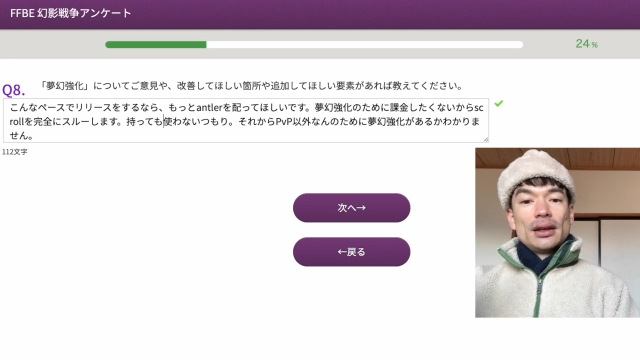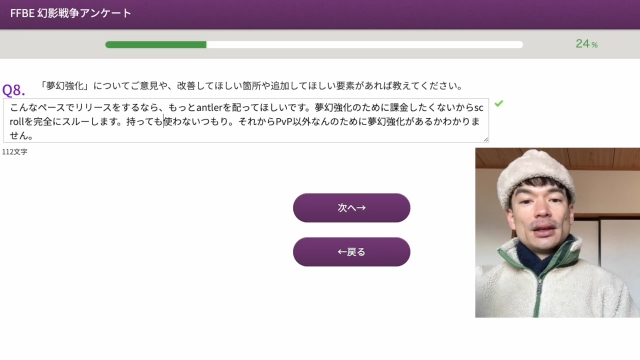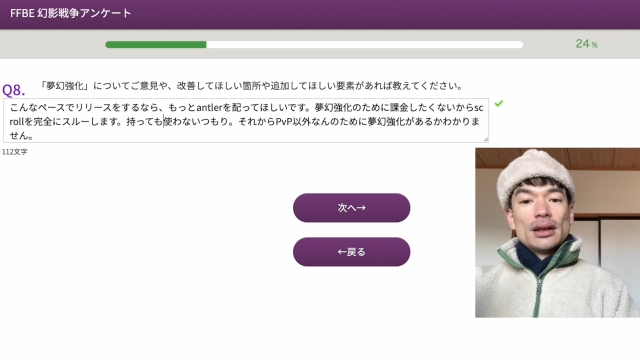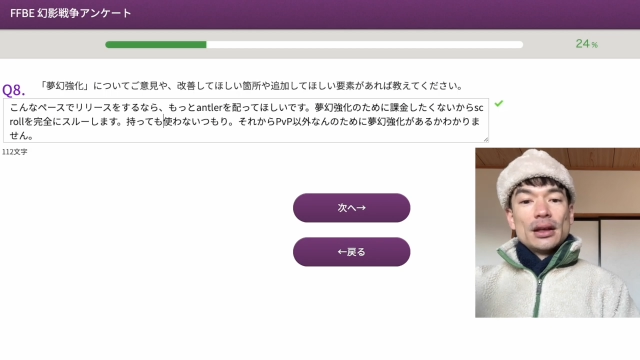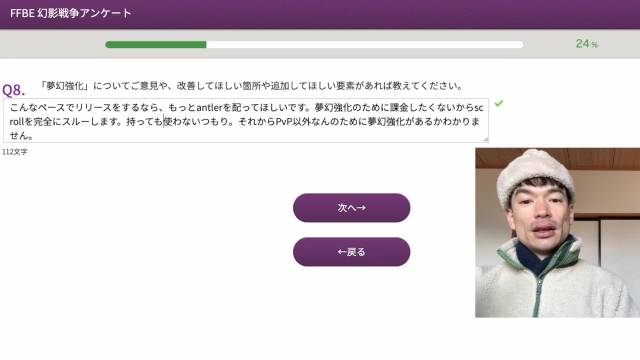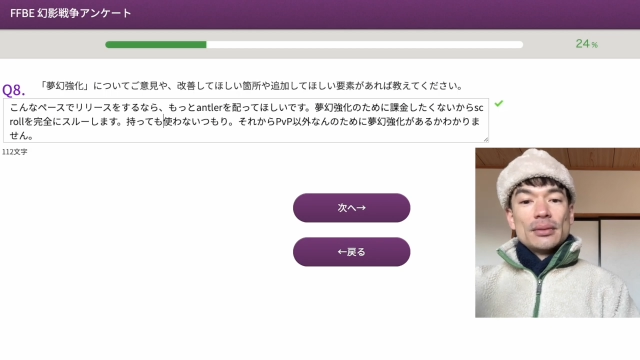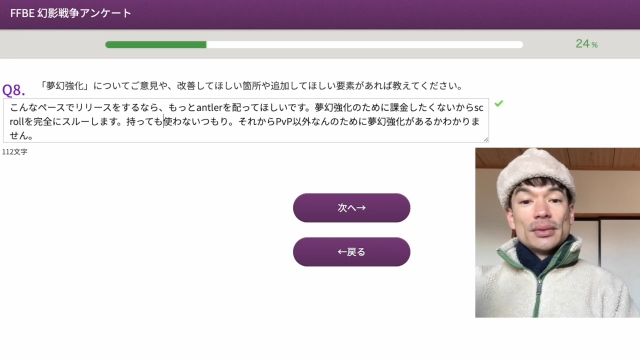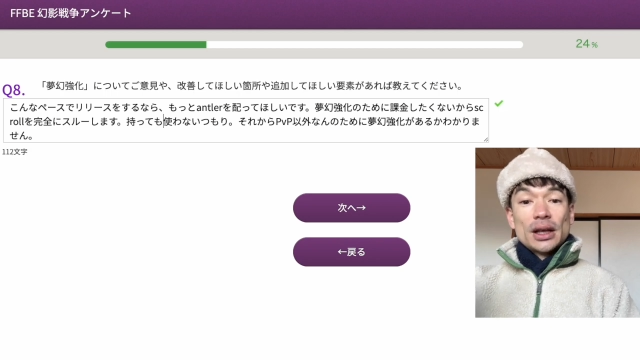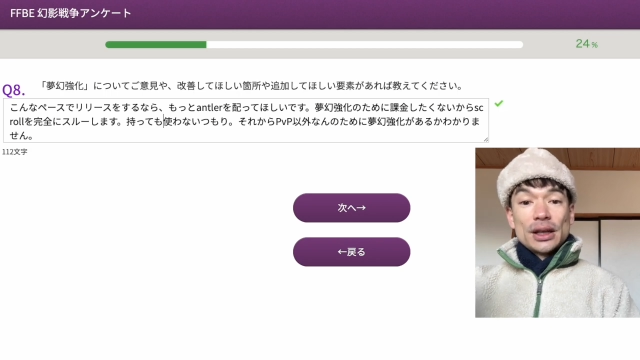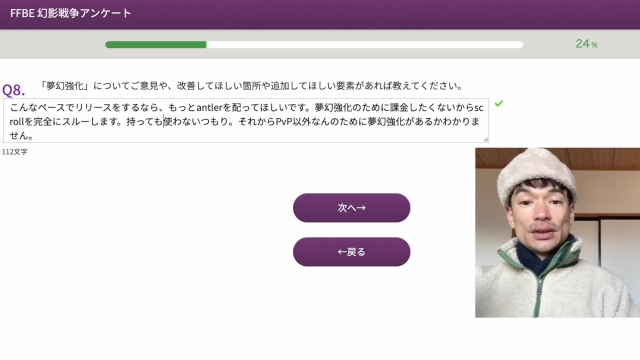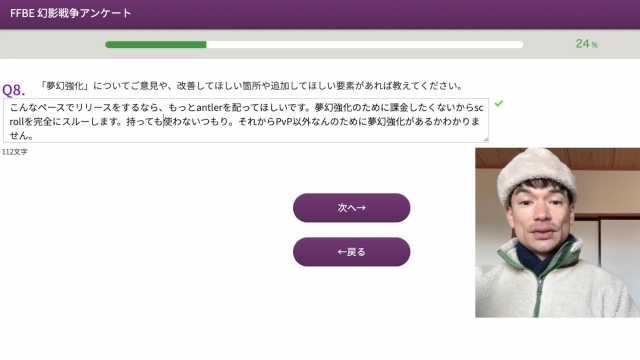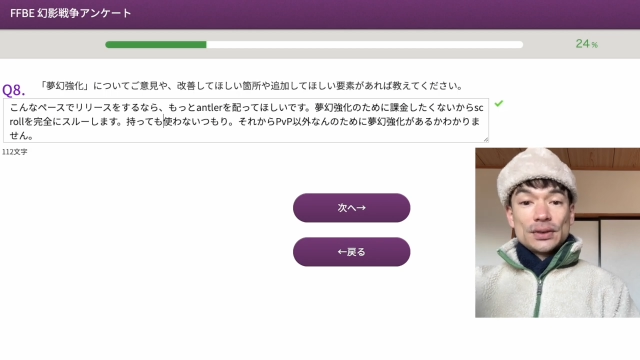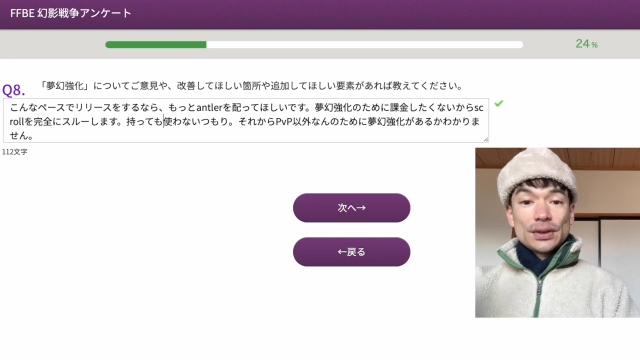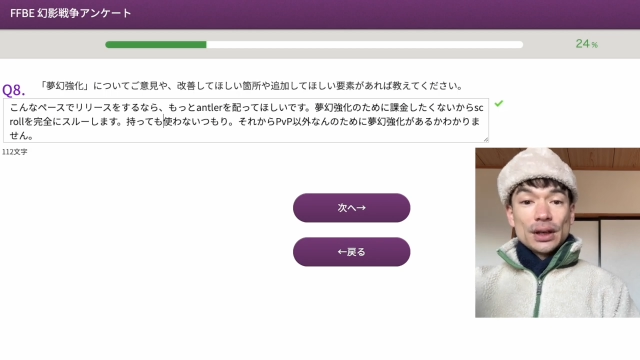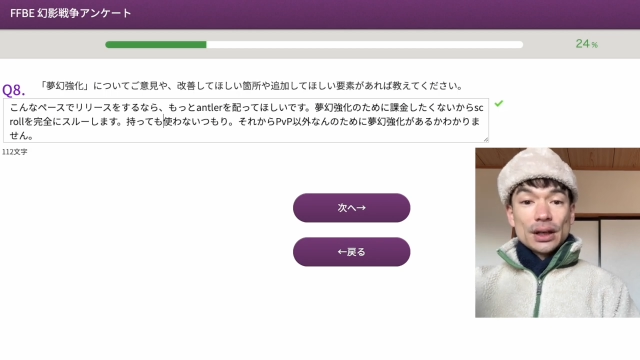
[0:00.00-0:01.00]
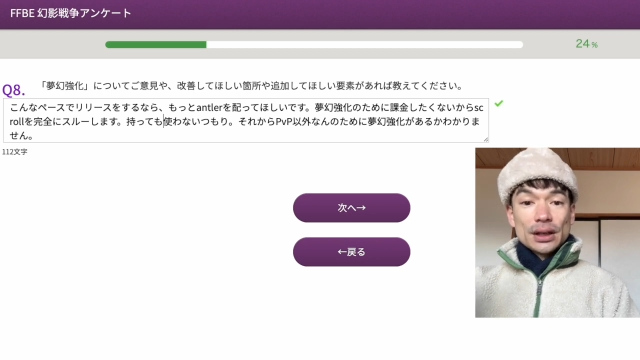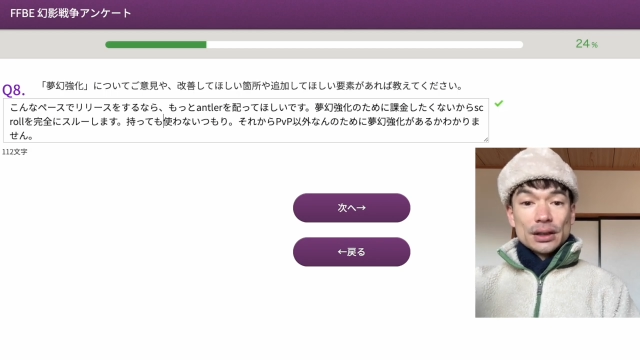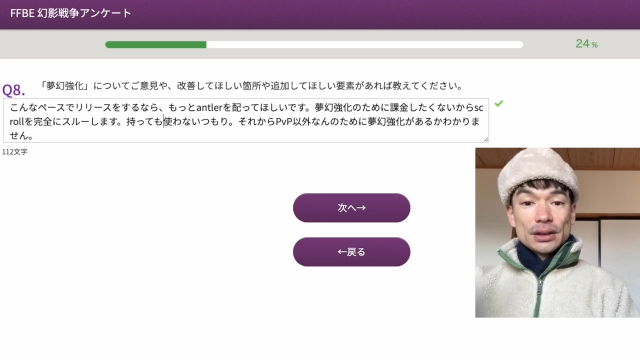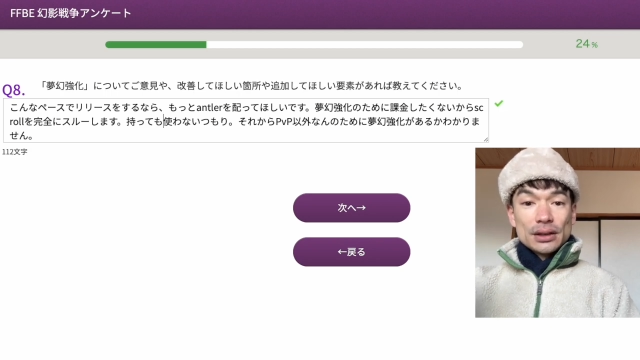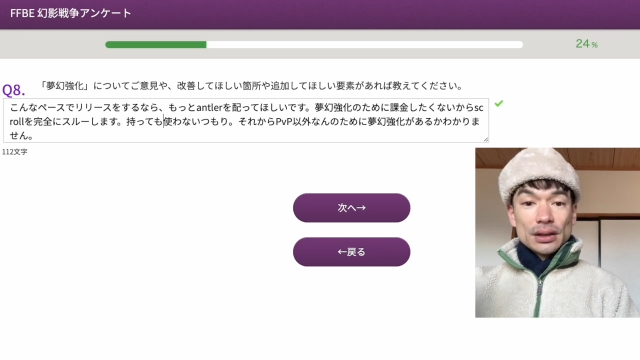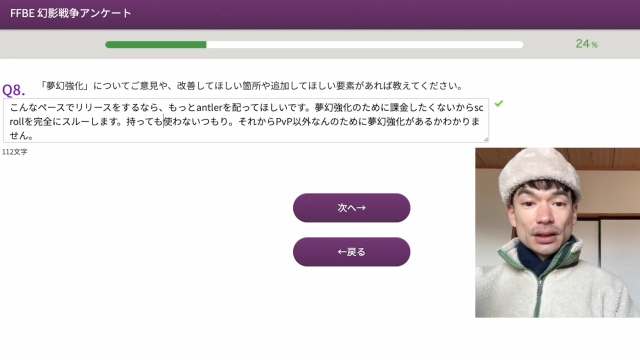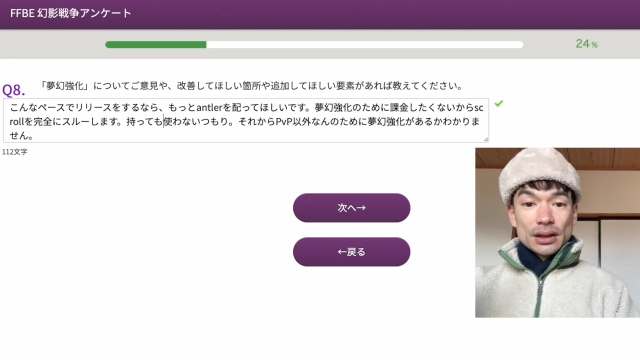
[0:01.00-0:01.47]
Um, I
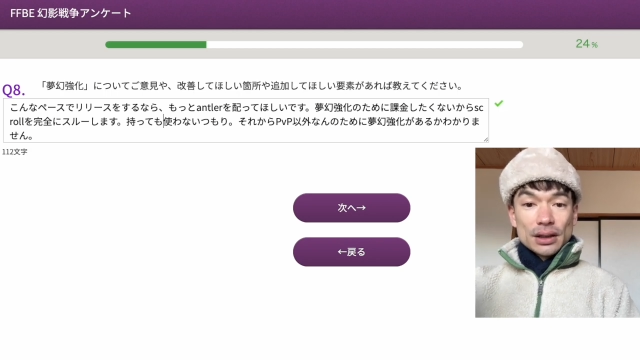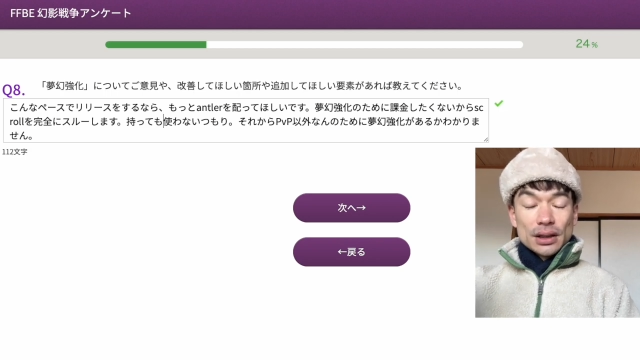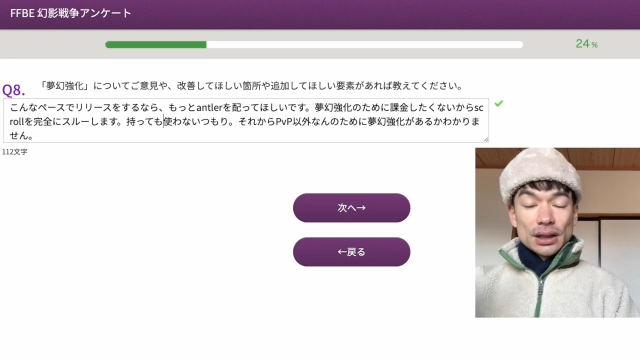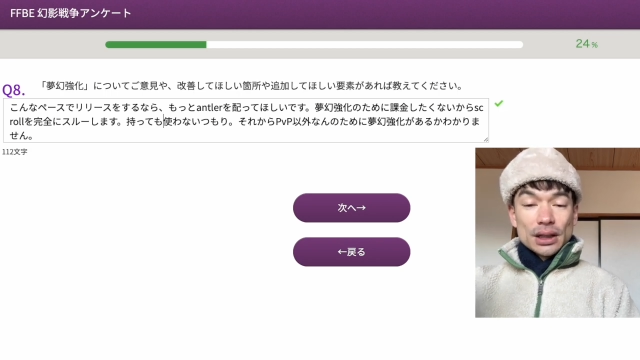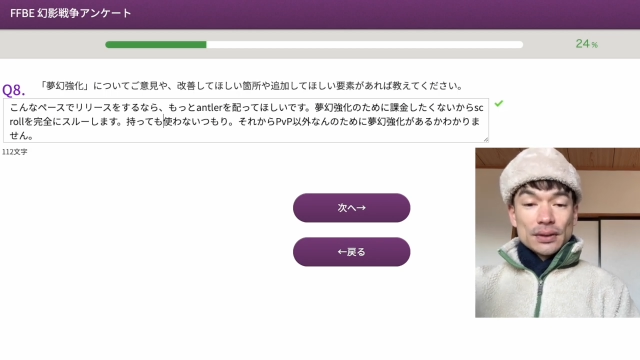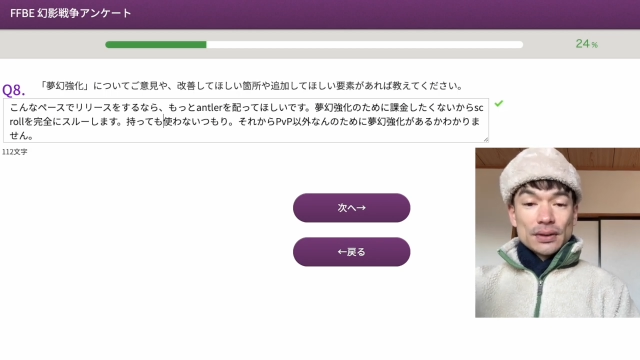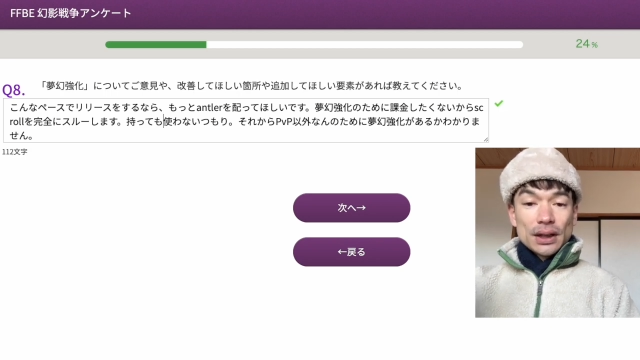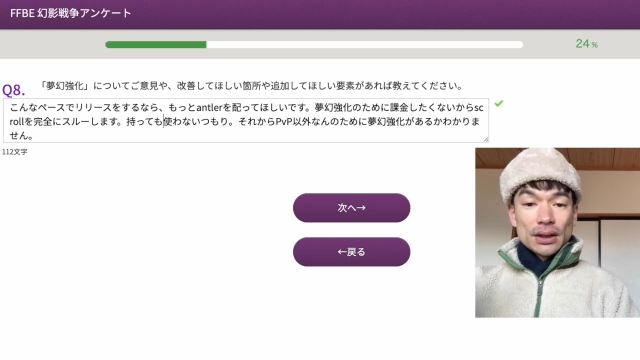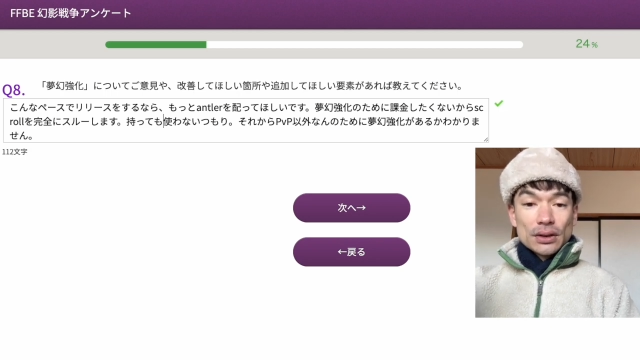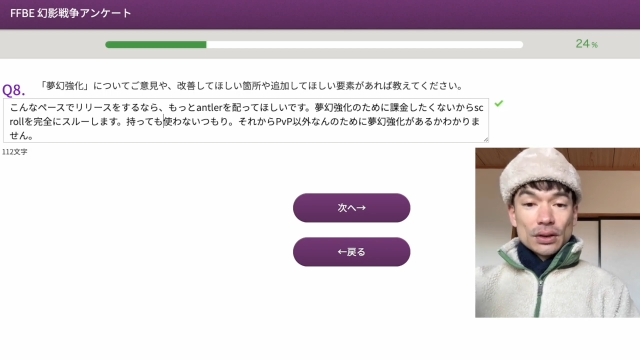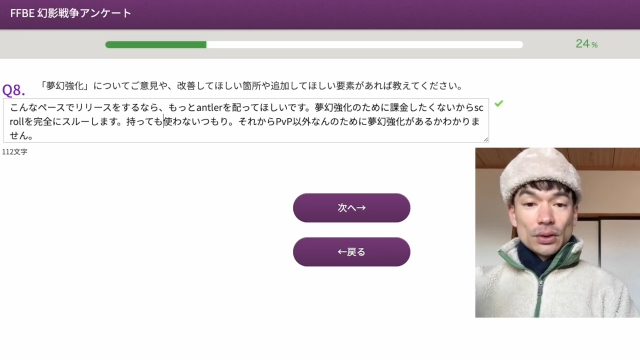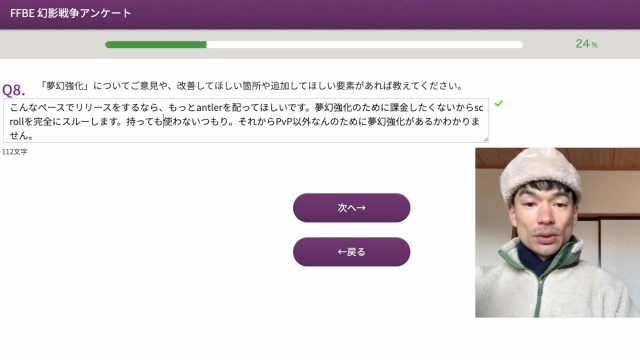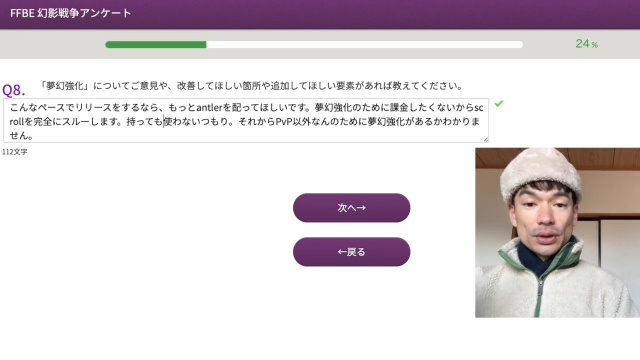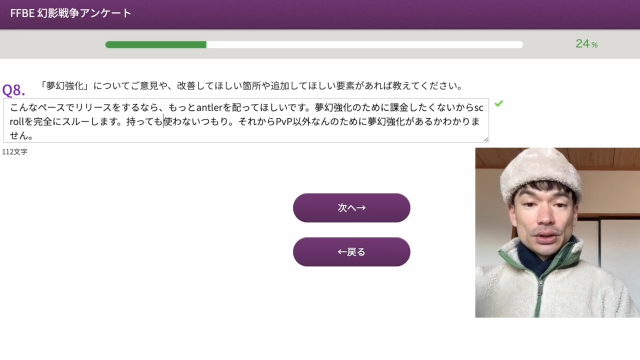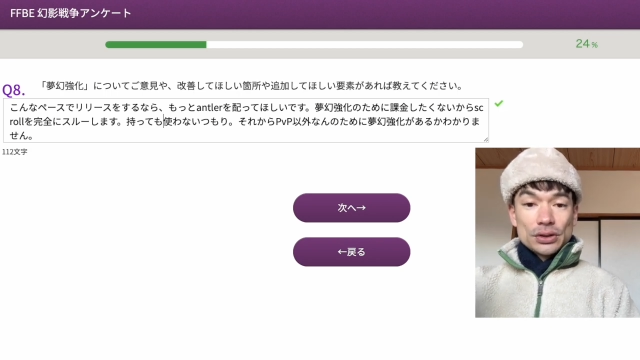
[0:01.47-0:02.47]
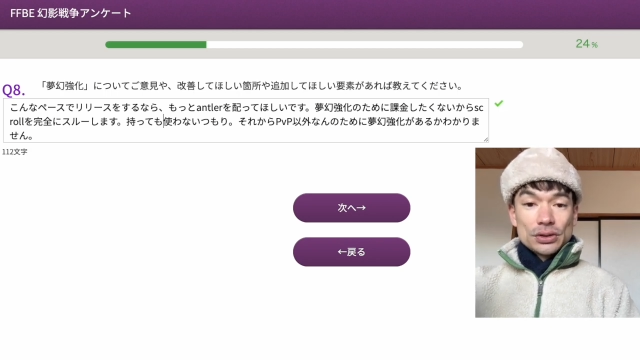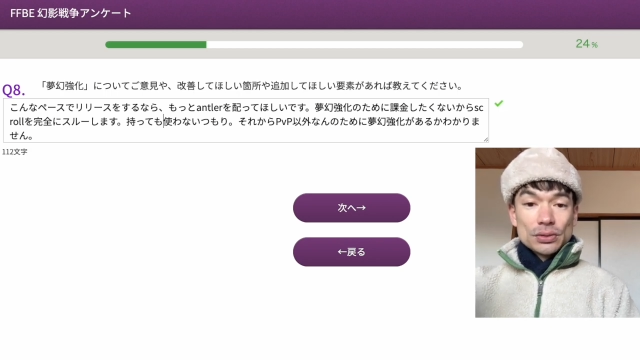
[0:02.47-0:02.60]
said, if they are going